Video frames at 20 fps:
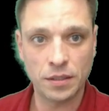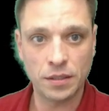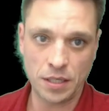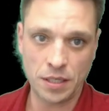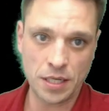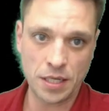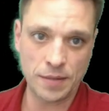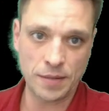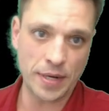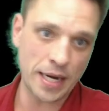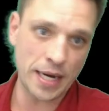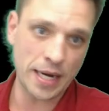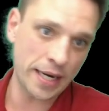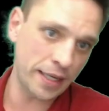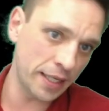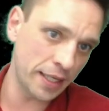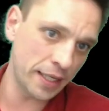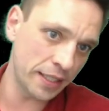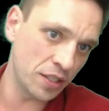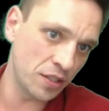I
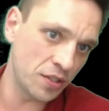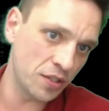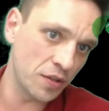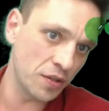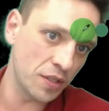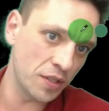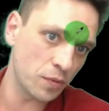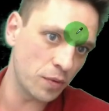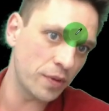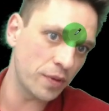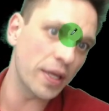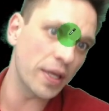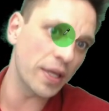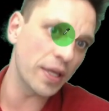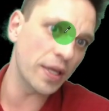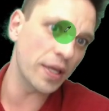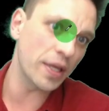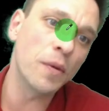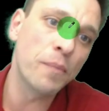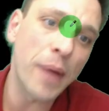like to do this
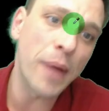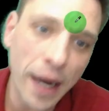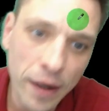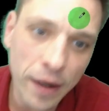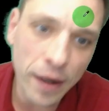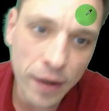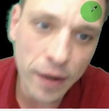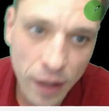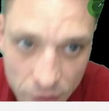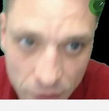without the background